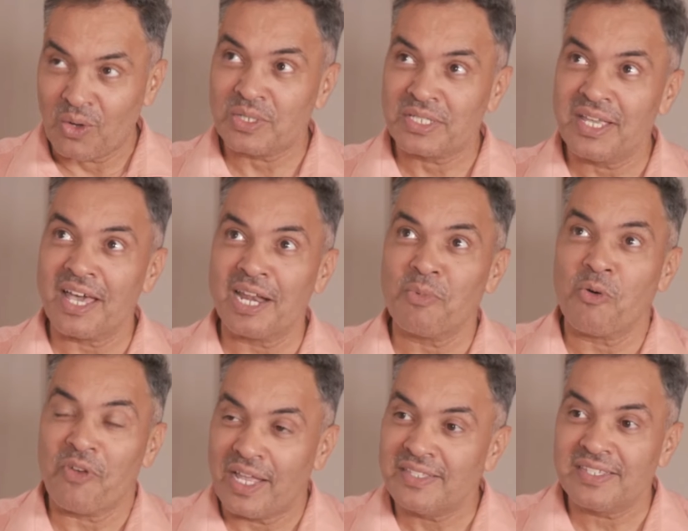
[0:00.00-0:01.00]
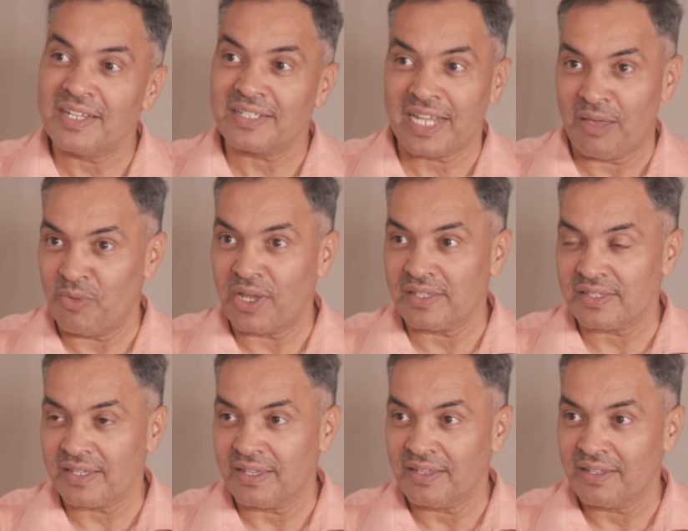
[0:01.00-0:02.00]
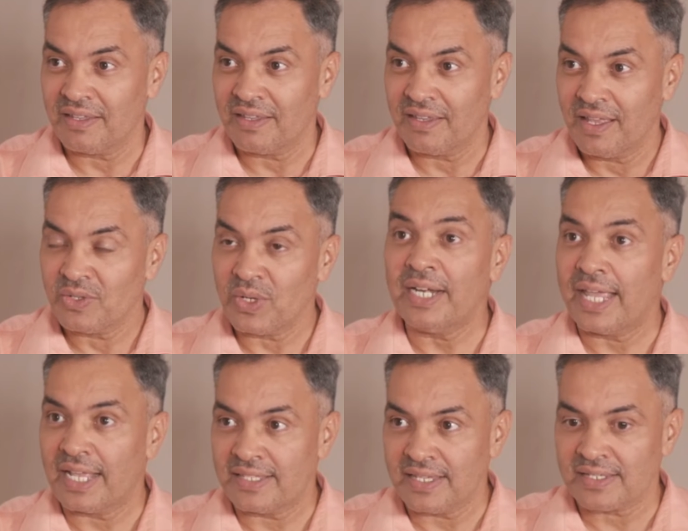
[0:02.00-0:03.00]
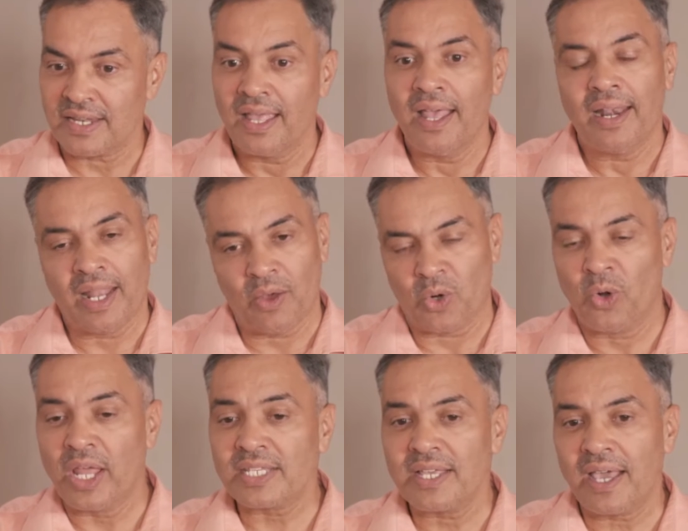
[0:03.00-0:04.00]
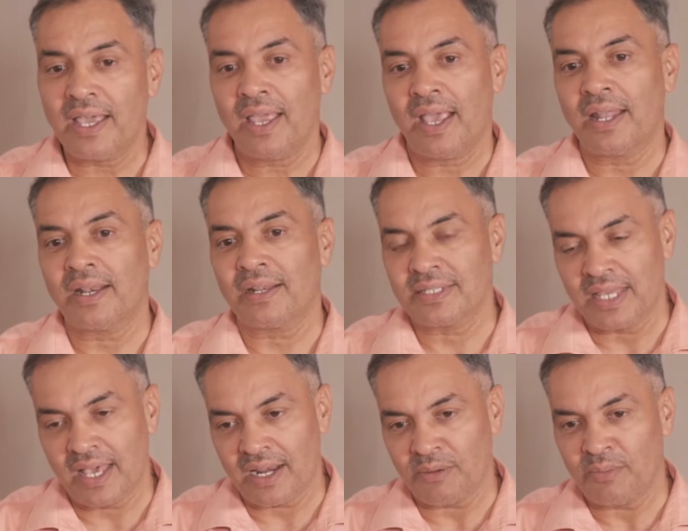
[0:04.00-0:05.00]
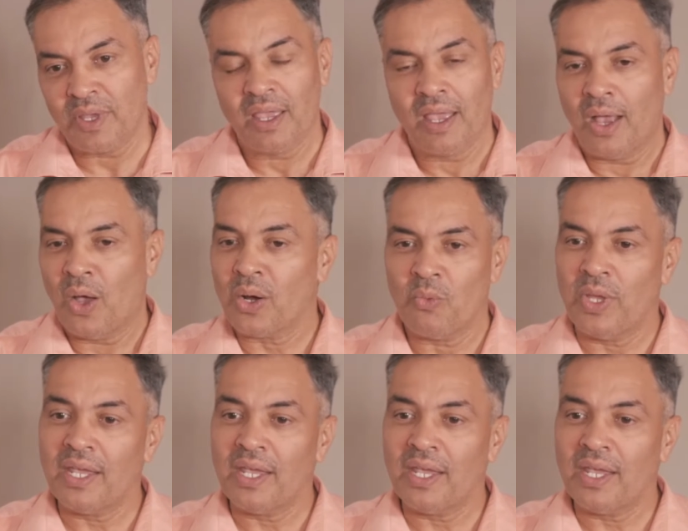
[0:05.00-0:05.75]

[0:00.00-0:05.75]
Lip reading: or CRM of ancient time, you can say. It exists. Now Rolex guy and CRM. Okay,